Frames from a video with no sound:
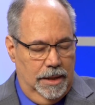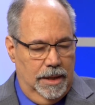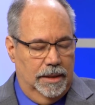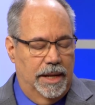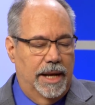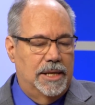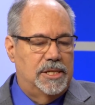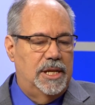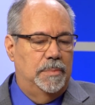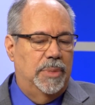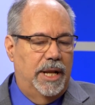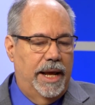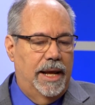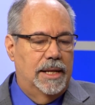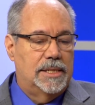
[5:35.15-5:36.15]
legacy
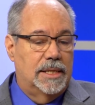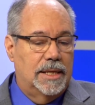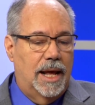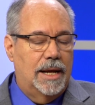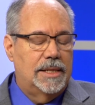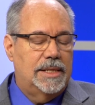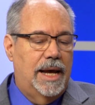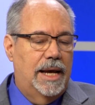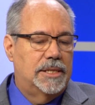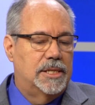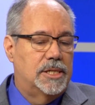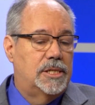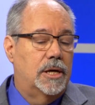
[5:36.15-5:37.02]
plans, a lot of taxes.